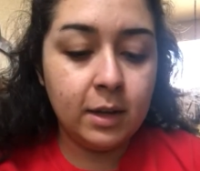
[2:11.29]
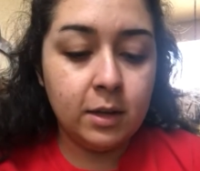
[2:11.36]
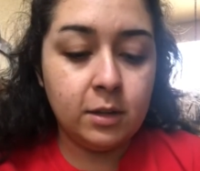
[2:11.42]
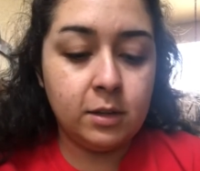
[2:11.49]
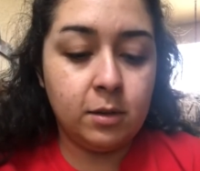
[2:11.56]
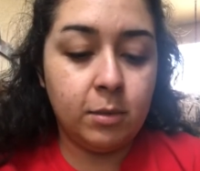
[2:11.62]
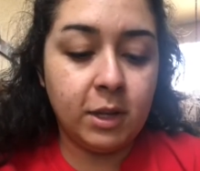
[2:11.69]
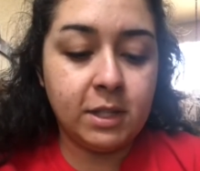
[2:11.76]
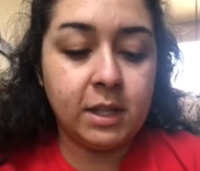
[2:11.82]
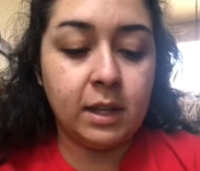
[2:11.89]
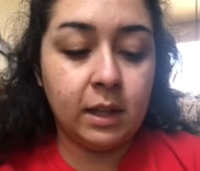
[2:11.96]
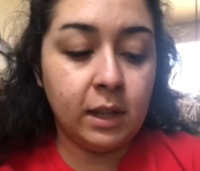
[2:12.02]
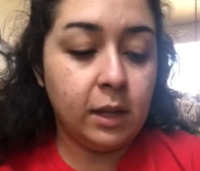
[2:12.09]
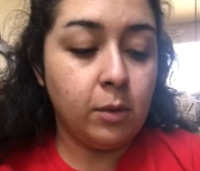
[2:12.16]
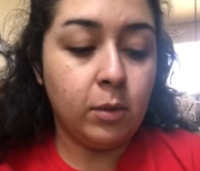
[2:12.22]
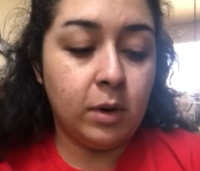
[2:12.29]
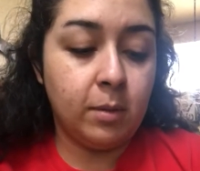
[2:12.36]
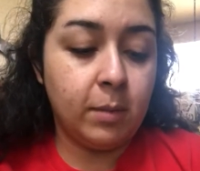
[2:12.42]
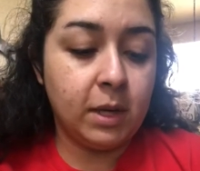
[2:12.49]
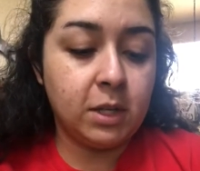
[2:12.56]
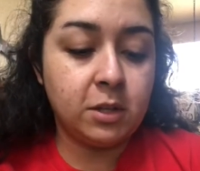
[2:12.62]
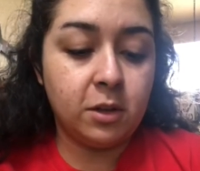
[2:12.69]
So basically, you want to
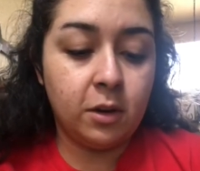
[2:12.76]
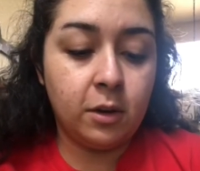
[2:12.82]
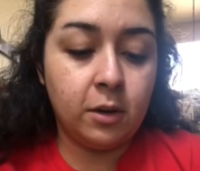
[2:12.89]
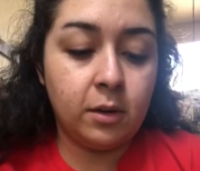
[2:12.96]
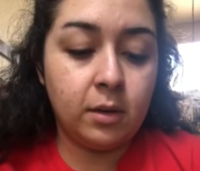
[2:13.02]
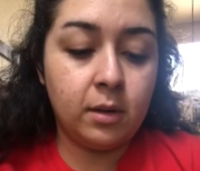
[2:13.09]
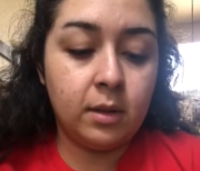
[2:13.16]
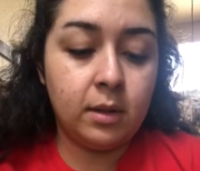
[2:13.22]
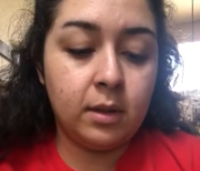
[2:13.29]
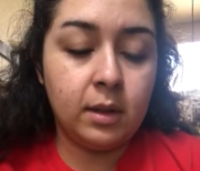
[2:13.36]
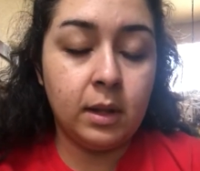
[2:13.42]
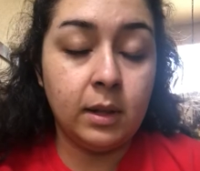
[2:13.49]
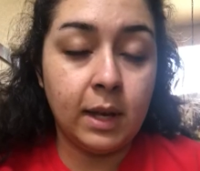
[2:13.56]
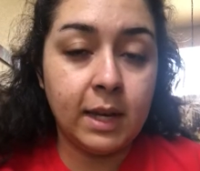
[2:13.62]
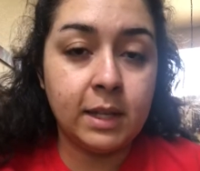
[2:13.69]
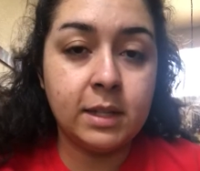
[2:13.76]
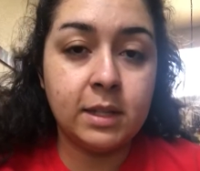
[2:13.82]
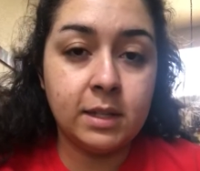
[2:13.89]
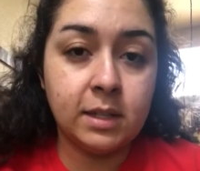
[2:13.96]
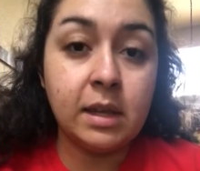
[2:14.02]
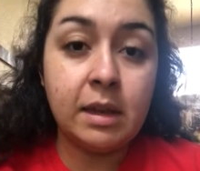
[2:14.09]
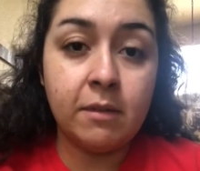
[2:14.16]
make sure the line
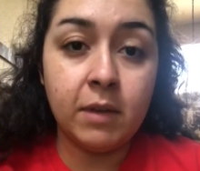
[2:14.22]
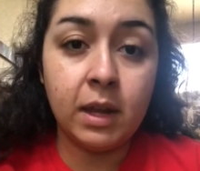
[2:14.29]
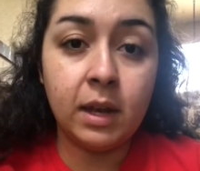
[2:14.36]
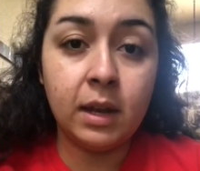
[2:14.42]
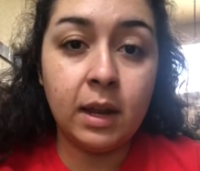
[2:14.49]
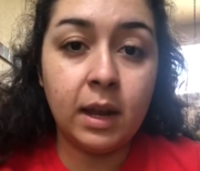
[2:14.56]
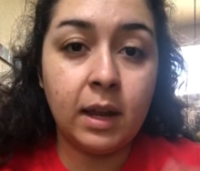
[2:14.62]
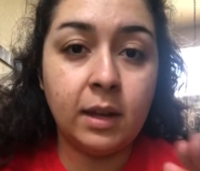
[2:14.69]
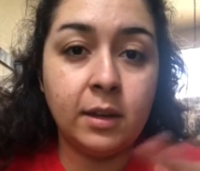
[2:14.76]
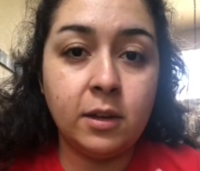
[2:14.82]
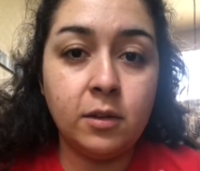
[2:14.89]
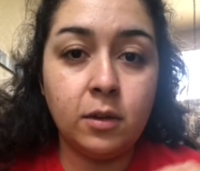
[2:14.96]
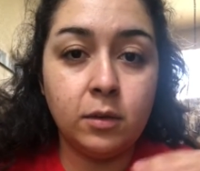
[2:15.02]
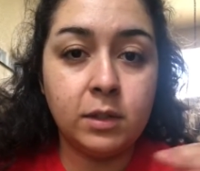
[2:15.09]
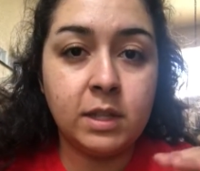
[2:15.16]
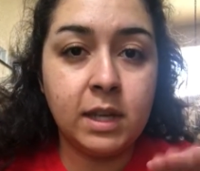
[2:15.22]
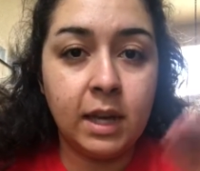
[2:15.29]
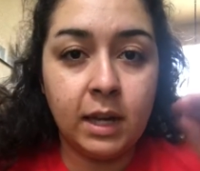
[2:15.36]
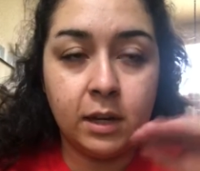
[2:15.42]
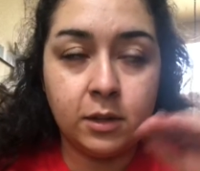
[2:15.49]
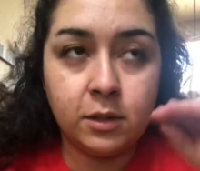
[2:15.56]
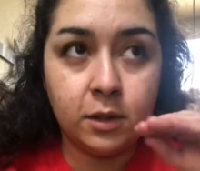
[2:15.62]
is even and you don't see
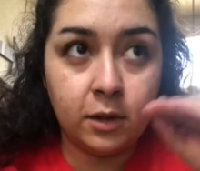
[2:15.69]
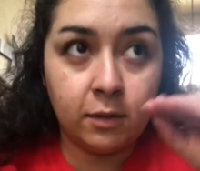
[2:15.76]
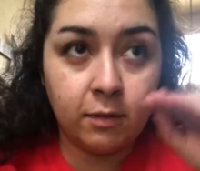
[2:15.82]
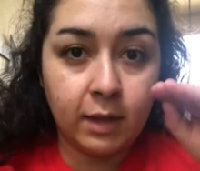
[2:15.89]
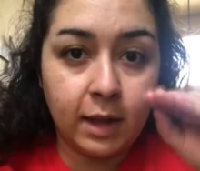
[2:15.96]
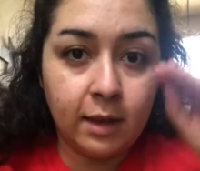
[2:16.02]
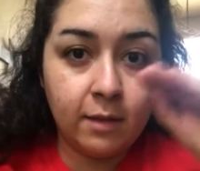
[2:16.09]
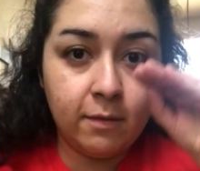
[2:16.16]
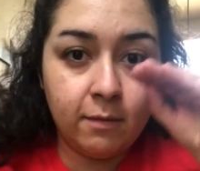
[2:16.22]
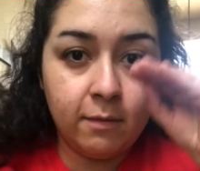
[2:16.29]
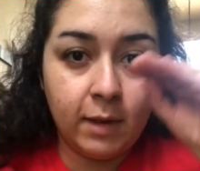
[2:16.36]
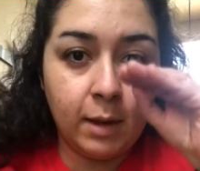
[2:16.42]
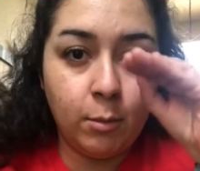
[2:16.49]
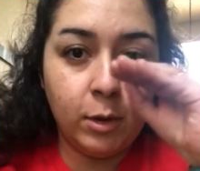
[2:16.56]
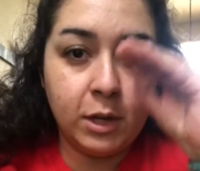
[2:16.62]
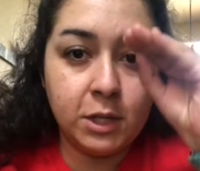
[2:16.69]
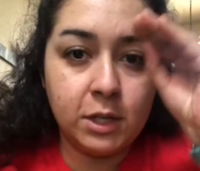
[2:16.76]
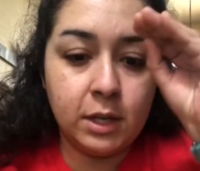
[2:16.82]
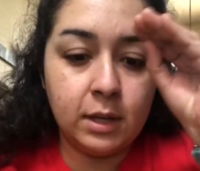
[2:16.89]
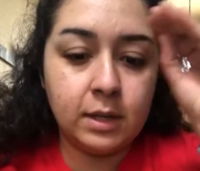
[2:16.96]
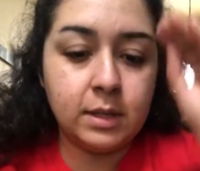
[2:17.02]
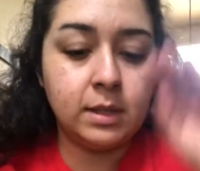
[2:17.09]
any sort of like
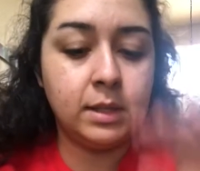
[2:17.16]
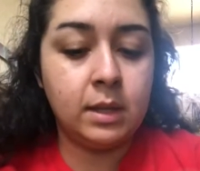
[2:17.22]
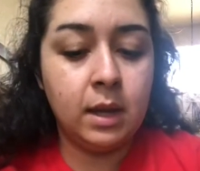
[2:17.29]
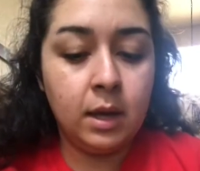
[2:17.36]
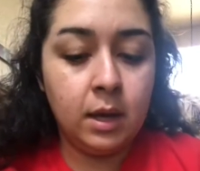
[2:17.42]
vibrations.